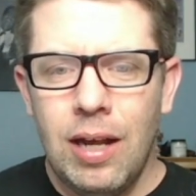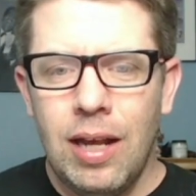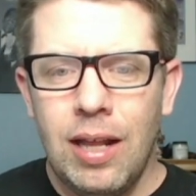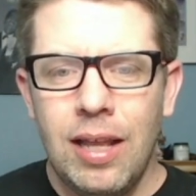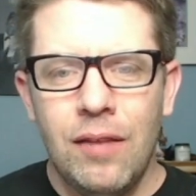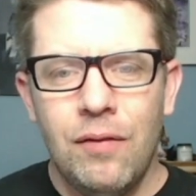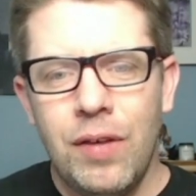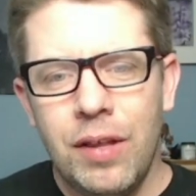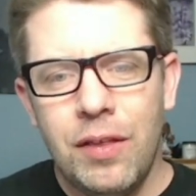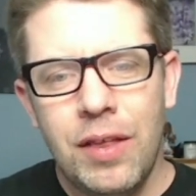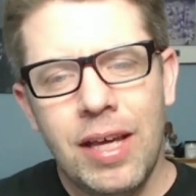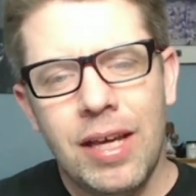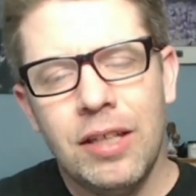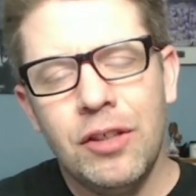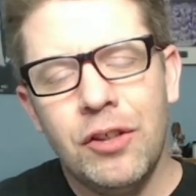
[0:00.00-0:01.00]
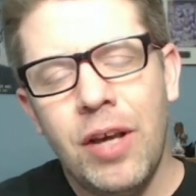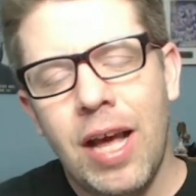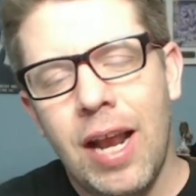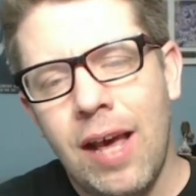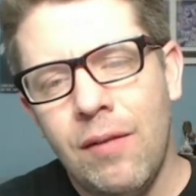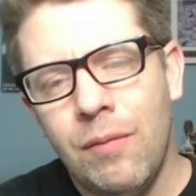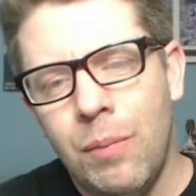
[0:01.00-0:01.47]
And then the fifth thing is you got
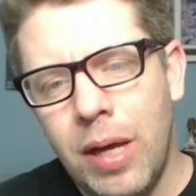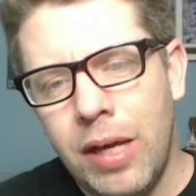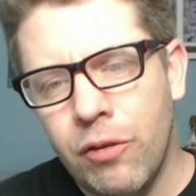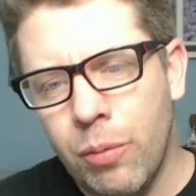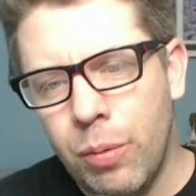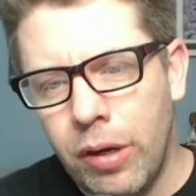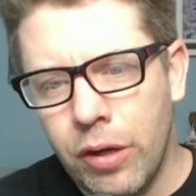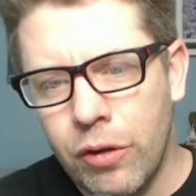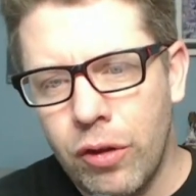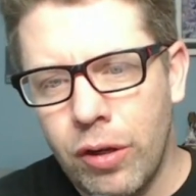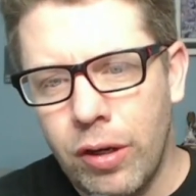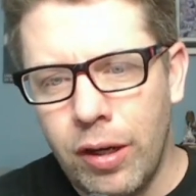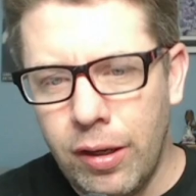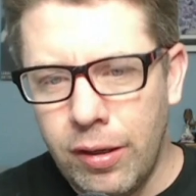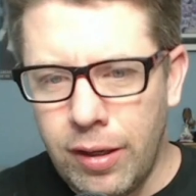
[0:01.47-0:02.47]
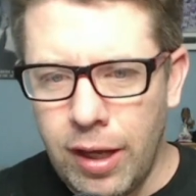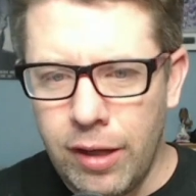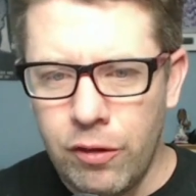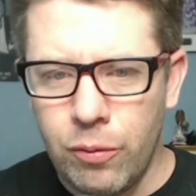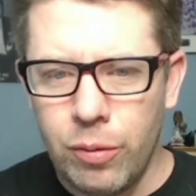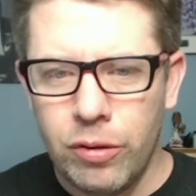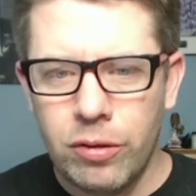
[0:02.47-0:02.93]
to have bench production and
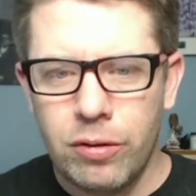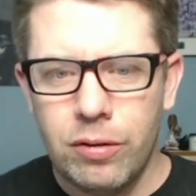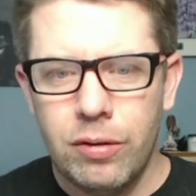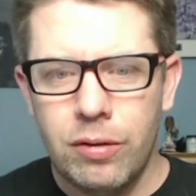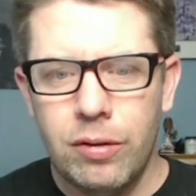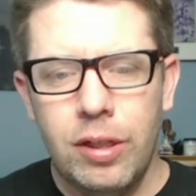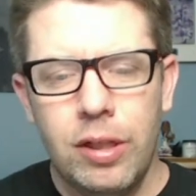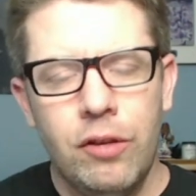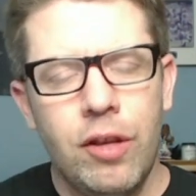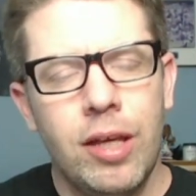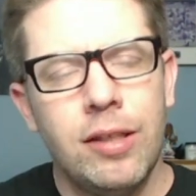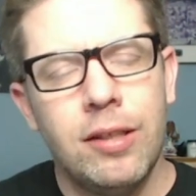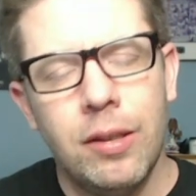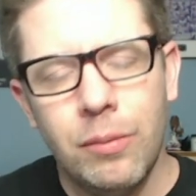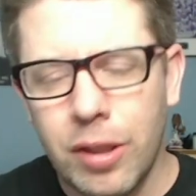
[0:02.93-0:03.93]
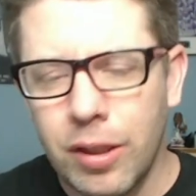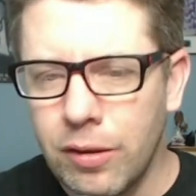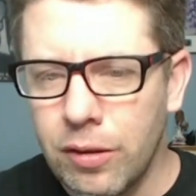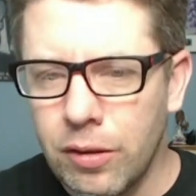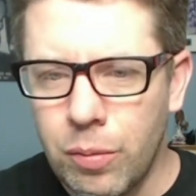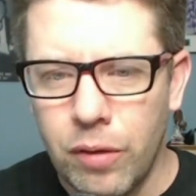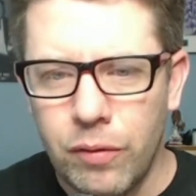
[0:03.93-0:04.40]
intangibles. TJ
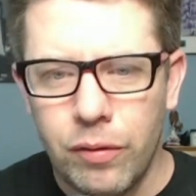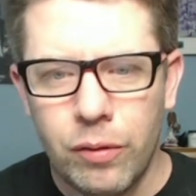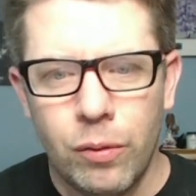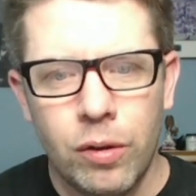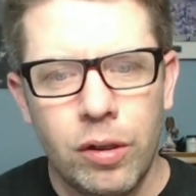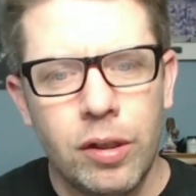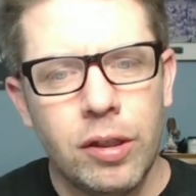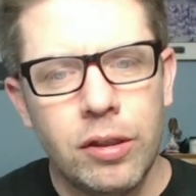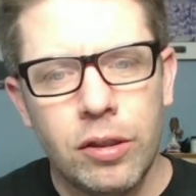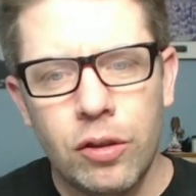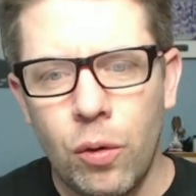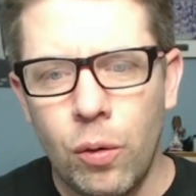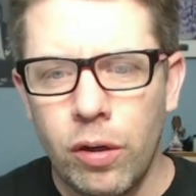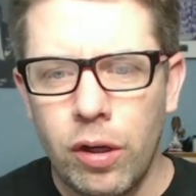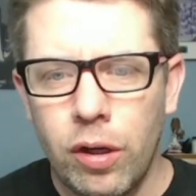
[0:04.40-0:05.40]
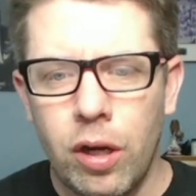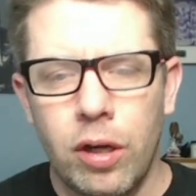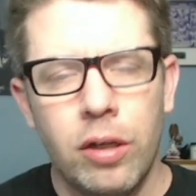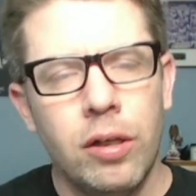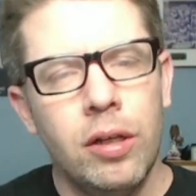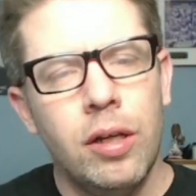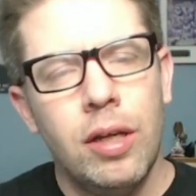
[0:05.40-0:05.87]
Simpkins, perfect one. He's a scoring
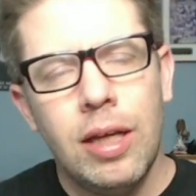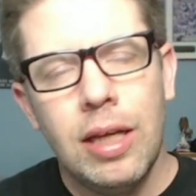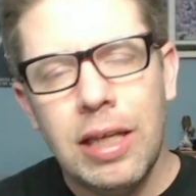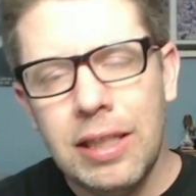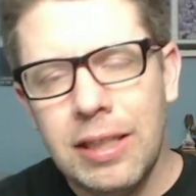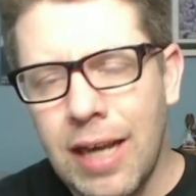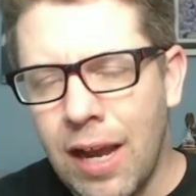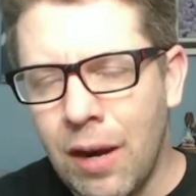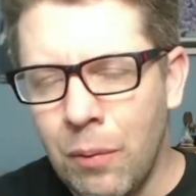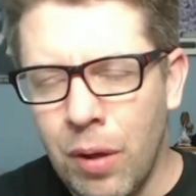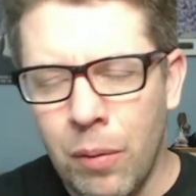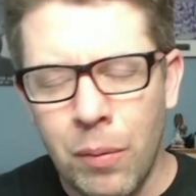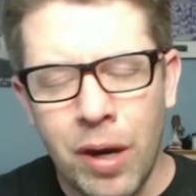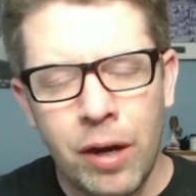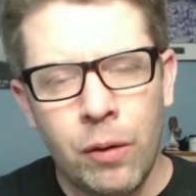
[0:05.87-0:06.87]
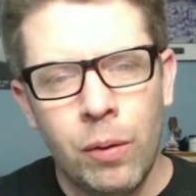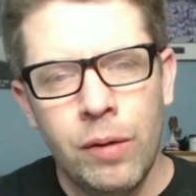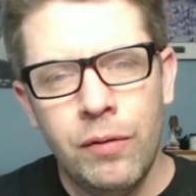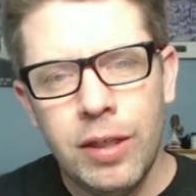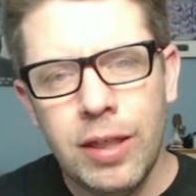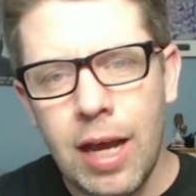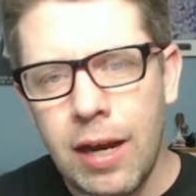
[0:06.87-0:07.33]
guard. He's got to be a
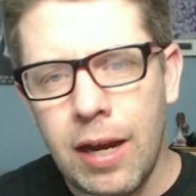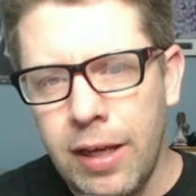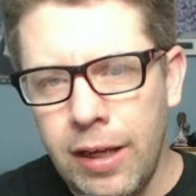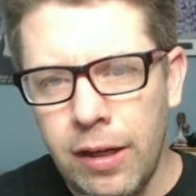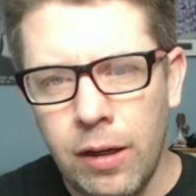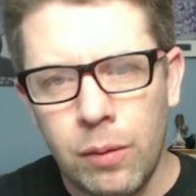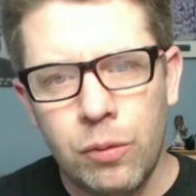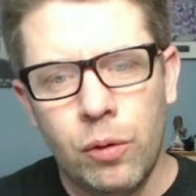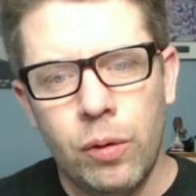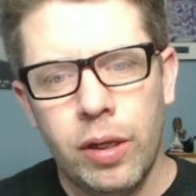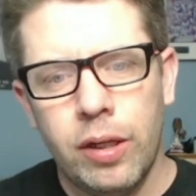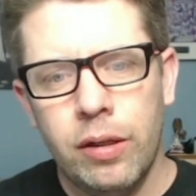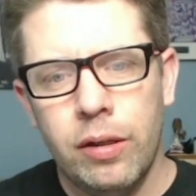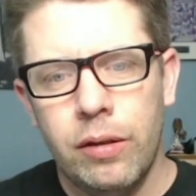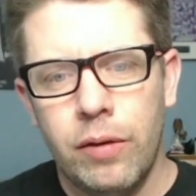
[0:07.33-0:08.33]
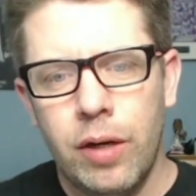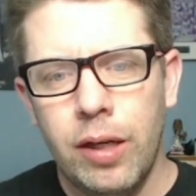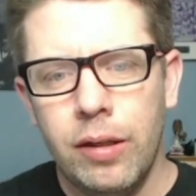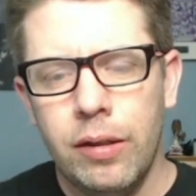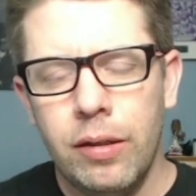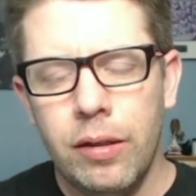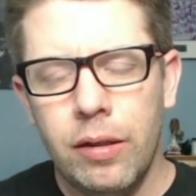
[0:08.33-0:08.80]
microwave. He's got to heat up quick, right?